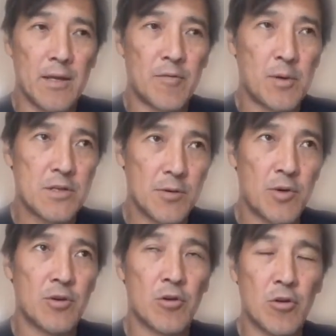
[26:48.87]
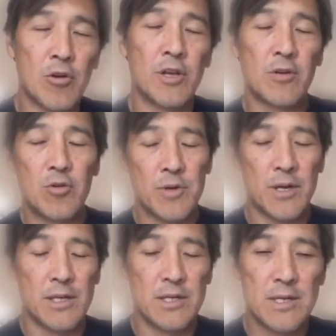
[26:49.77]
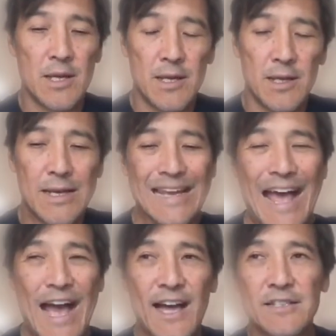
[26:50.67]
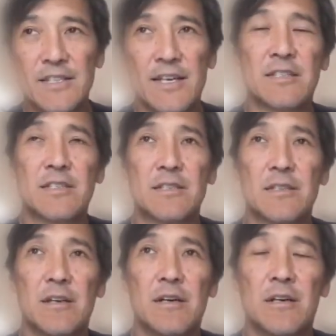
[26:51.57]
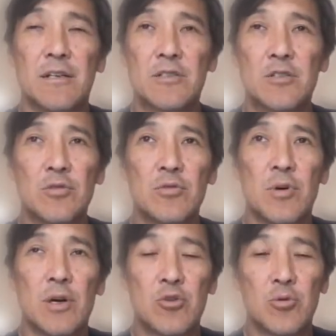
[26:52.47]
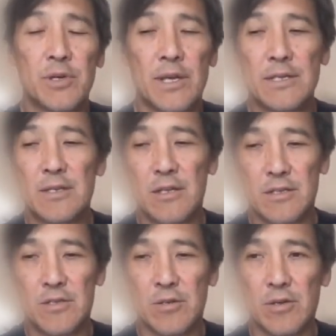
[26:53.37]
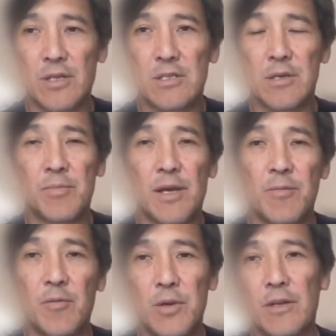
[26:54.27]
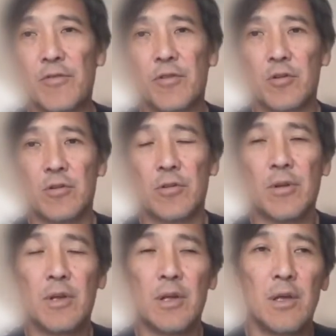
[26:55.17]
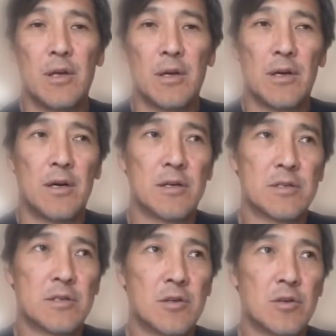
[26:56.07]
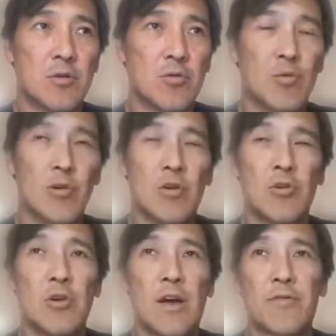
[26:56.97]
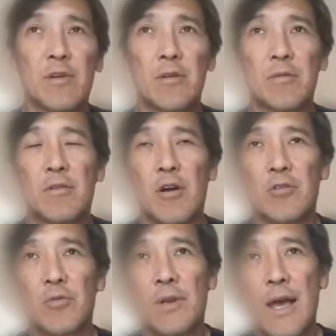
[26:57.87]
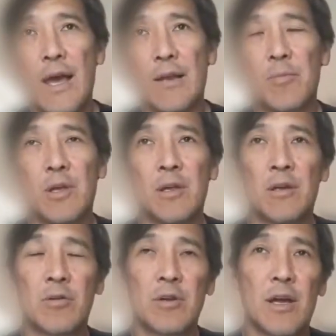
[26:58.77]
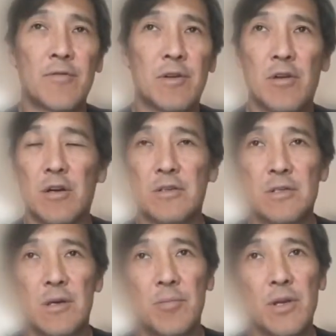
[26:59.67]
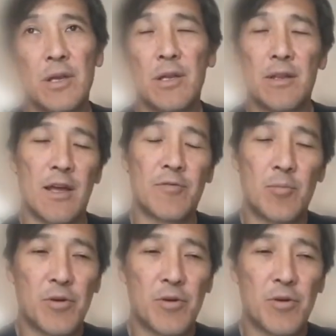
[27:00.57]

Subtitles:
especially when you're learning Kubernetes, getting access to a Kubernetes cluster can sometimes be difficult. So you have to talk to an admin, or you have to talk to somebody, and they have